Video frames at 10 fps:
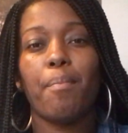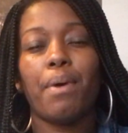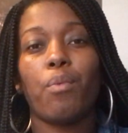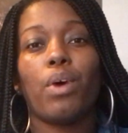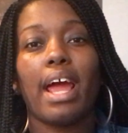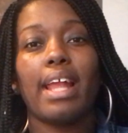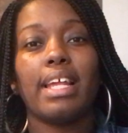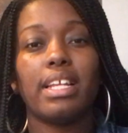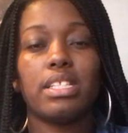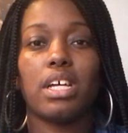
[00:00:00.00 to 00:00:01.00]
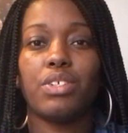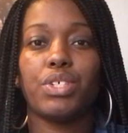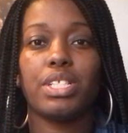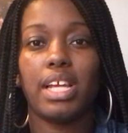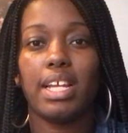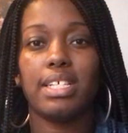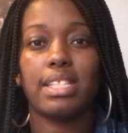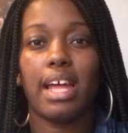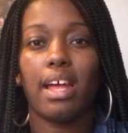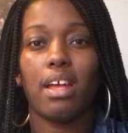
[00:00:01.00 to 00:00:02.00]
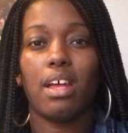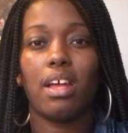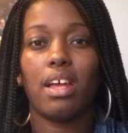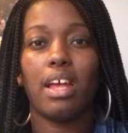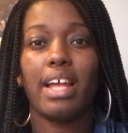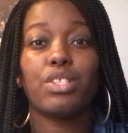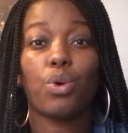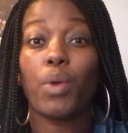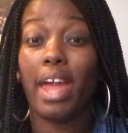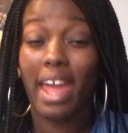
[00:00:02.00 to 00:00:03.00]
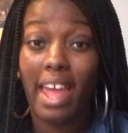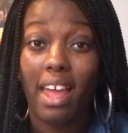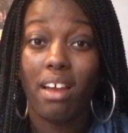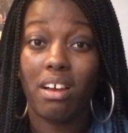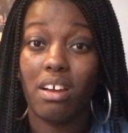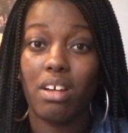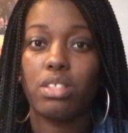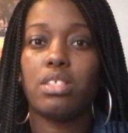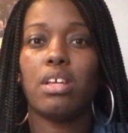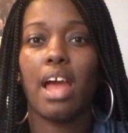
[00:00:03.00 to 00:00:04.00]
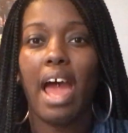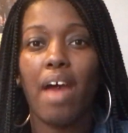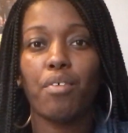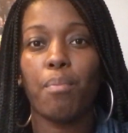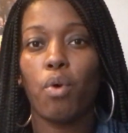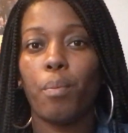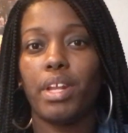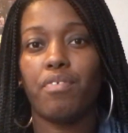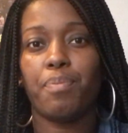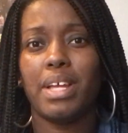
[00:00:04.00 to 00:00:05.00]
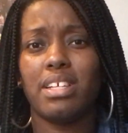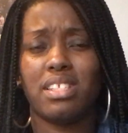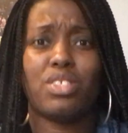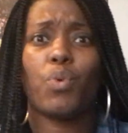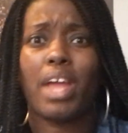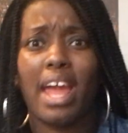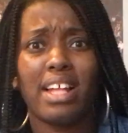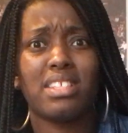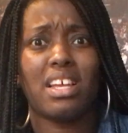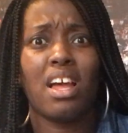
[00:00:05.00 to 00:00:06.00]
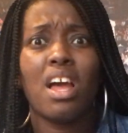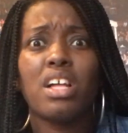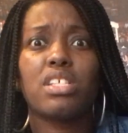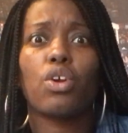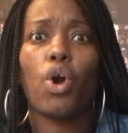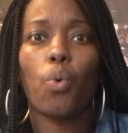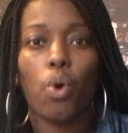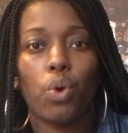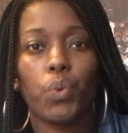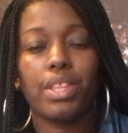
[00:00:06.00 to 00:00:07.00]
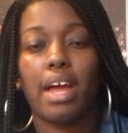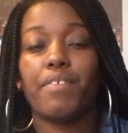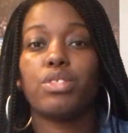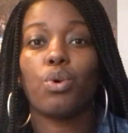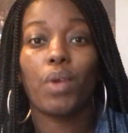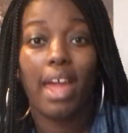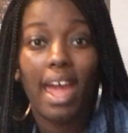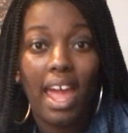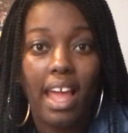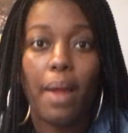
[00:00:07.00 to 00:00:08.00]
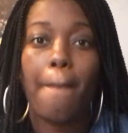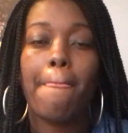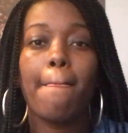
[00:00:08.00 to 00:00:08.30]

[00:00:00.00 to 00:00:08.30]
But what I needed to understand is that it's okay to have a moment of peace. It's okay to go on with life. It's okay